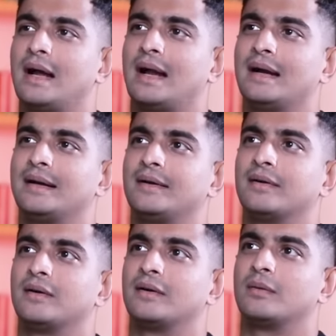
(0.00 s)
And
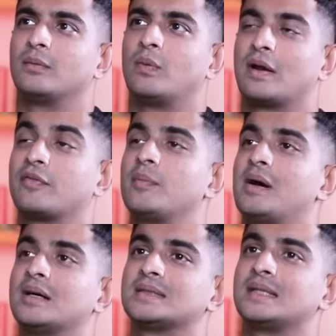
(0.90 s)
one of the
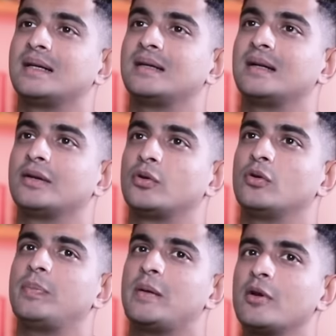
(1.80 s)
monks said that, you
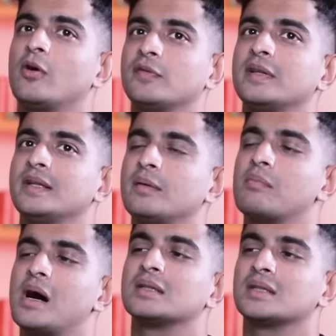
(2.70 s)
know, people often think that
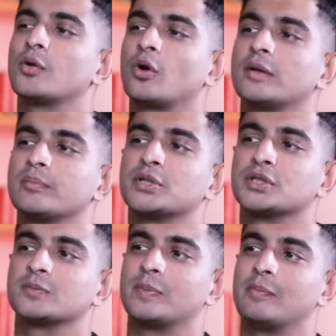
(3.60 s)
monks are not
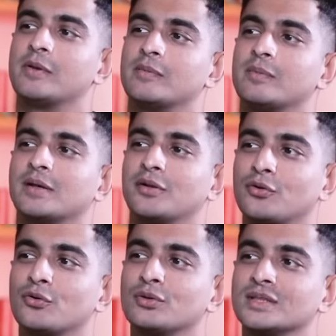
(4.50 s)
ambitious people. But the
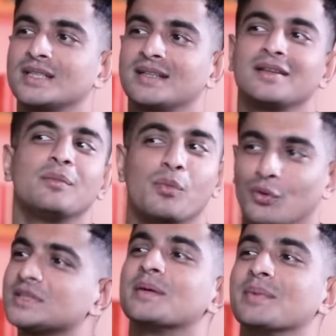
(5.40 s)
truth is that they're the
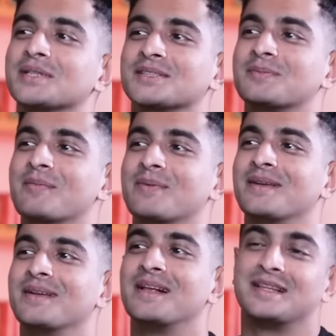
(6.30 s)
most ambitious
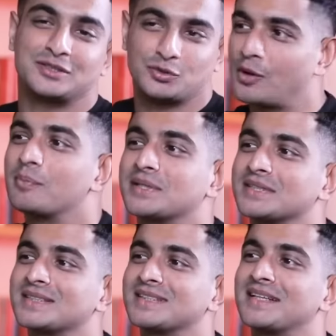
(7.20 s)
people. They're so
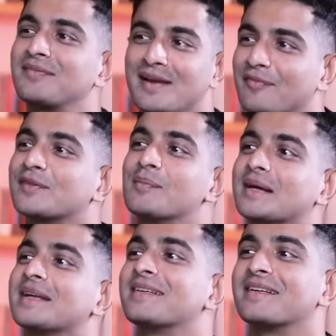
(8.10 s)
ambitious that they've left the
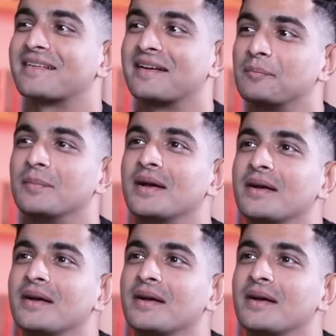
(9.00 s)
material realm.